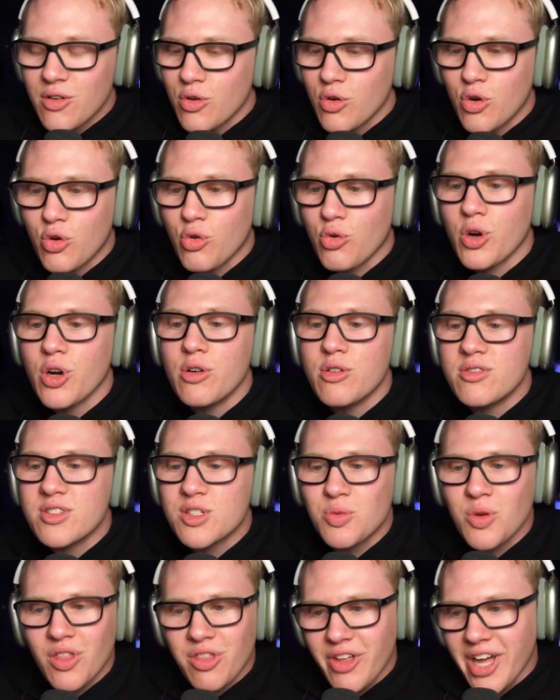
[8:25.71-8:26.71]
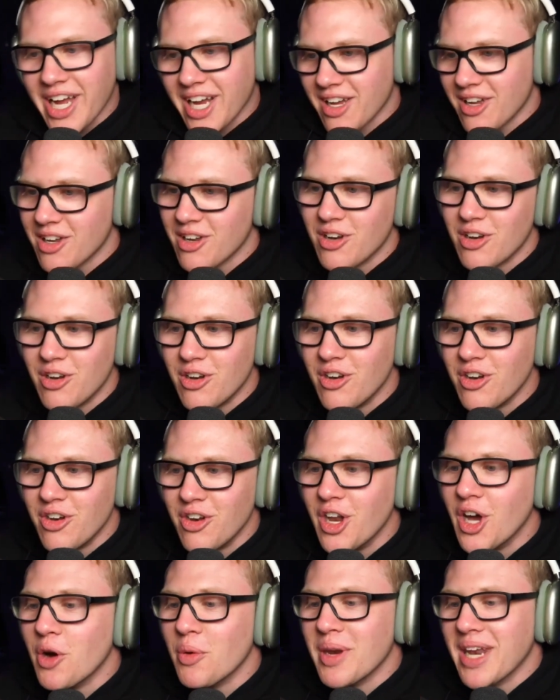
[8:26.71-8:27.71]
grows with like
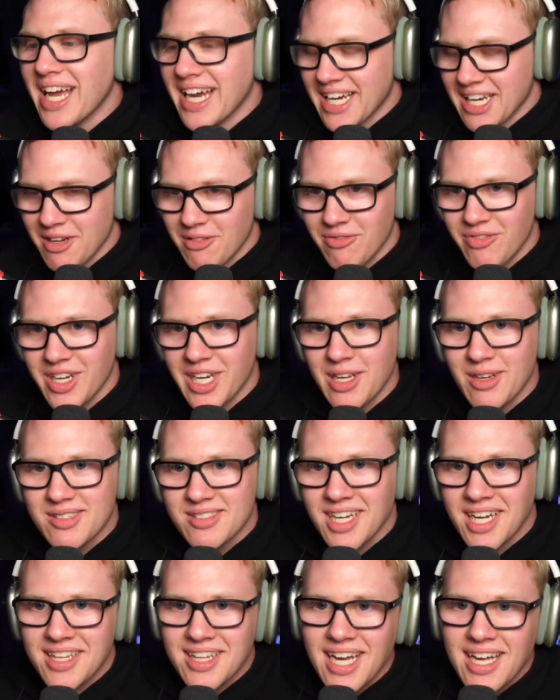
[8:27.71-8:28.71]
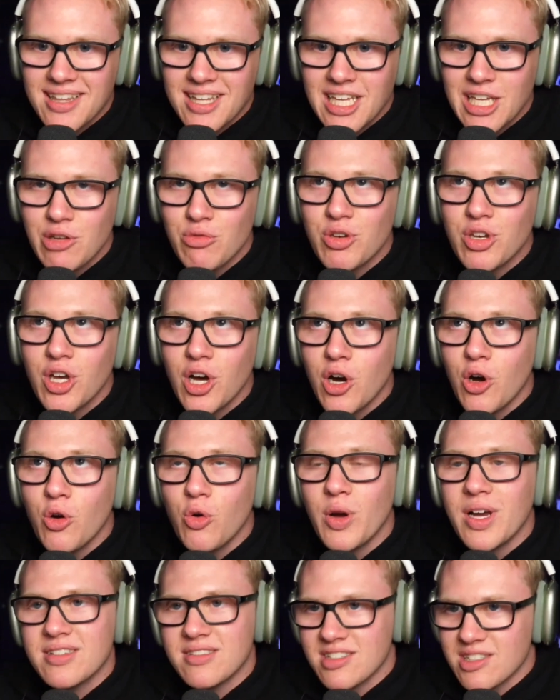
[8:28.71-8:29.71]
no negative videos like that
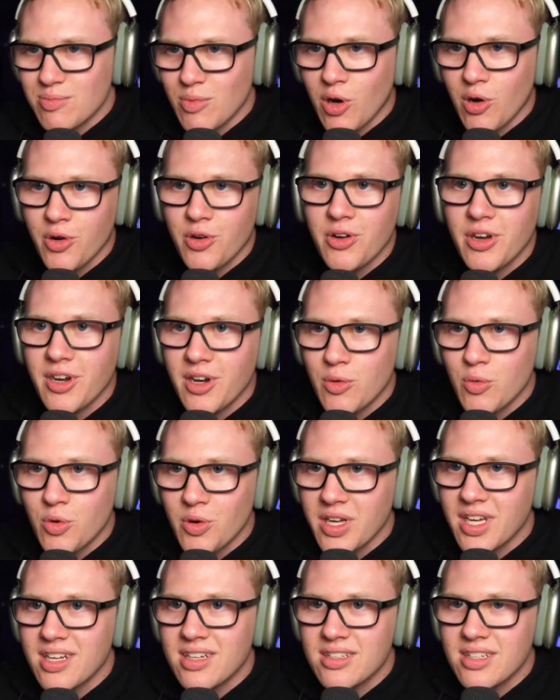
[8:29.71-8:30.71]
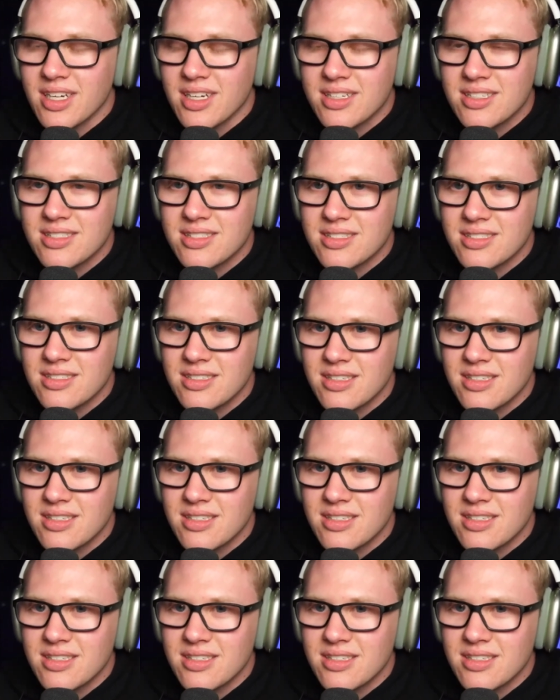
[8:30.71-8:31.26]
as a small creator will get clicks.